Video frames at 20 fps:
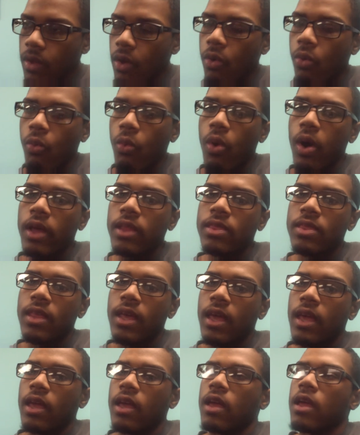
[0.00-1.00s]
one
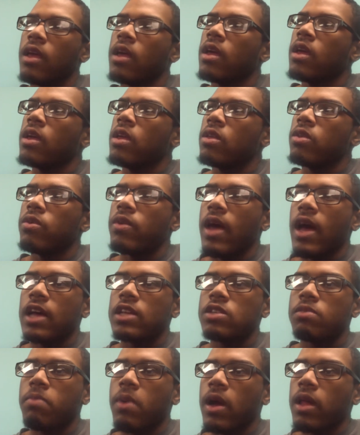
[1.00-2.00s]
thing you
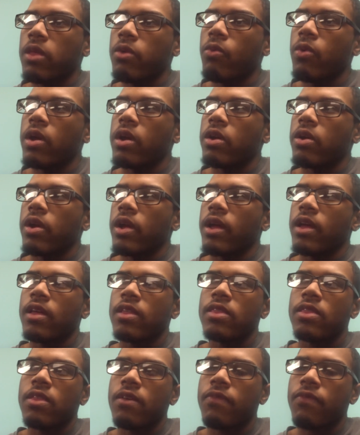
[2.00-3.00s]
guys are probably
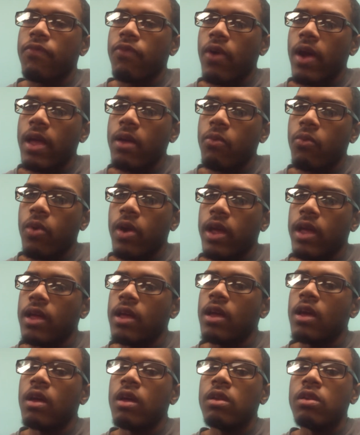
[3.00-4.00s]
wondering, the frame
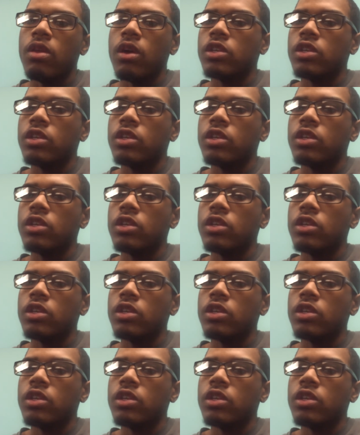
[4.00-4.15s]
rate.